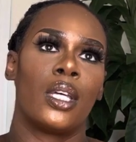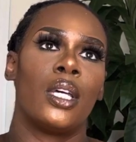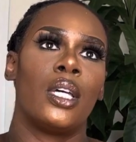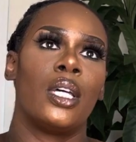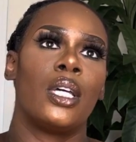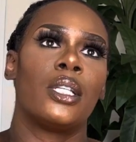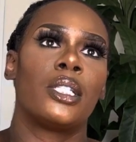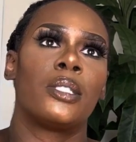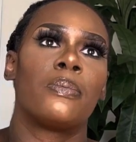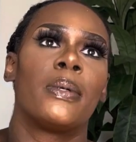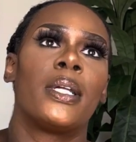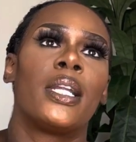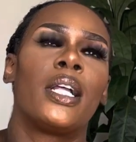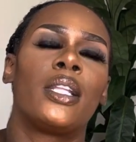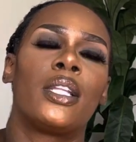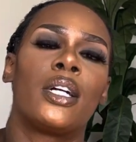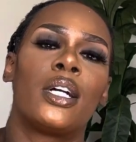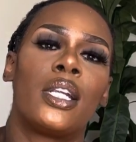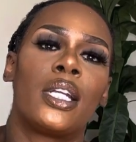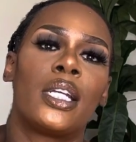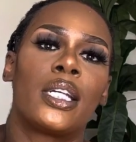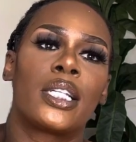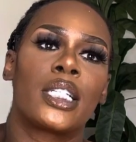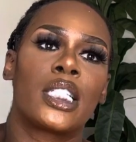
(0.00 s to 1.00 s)
It's been a
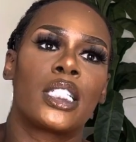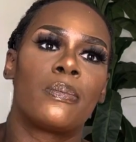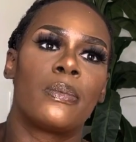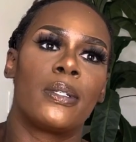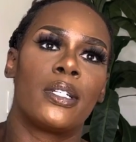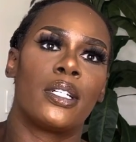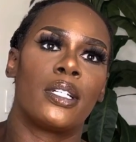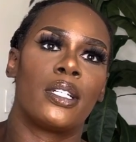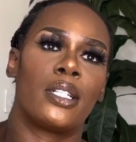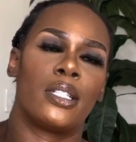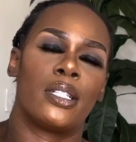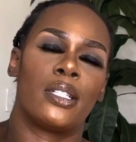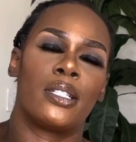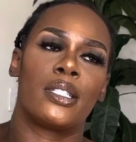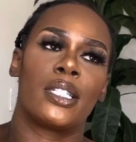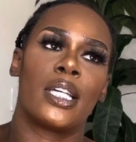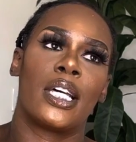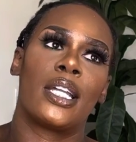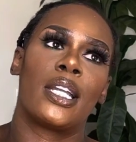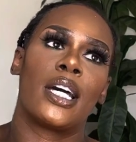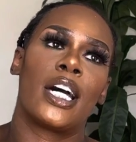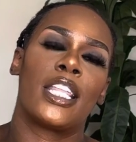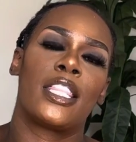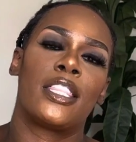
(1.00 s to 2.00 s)
learning experience,
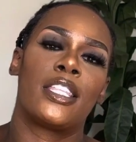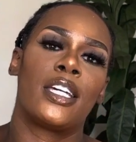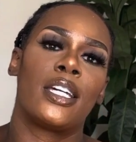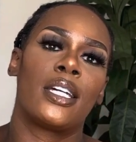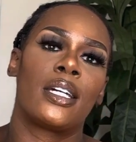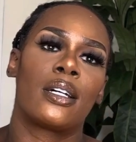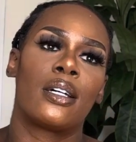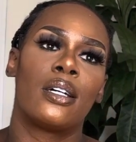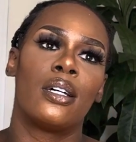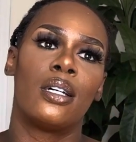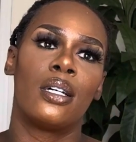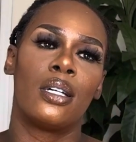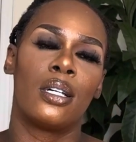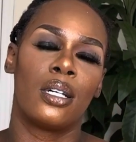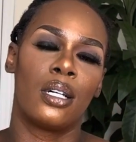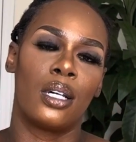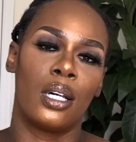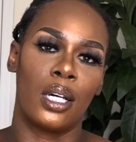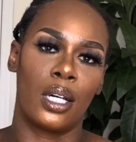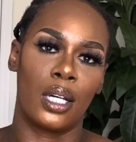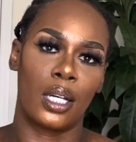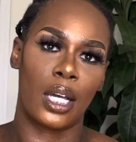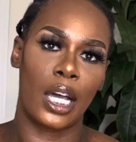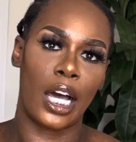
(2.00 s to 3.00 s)
and I think
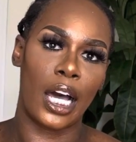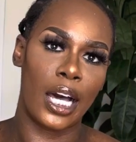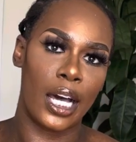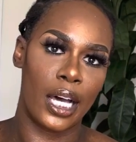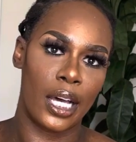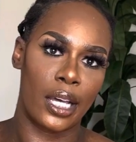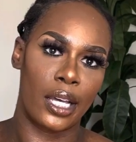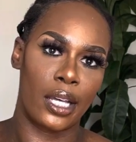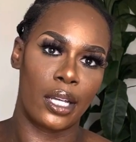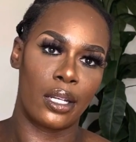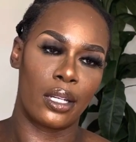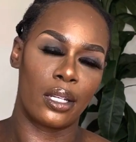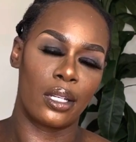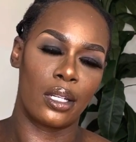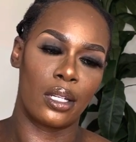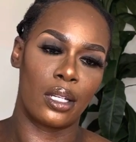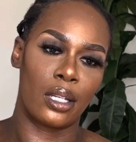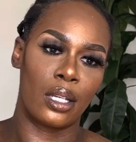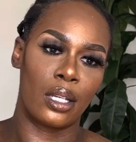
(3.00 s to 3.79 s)
God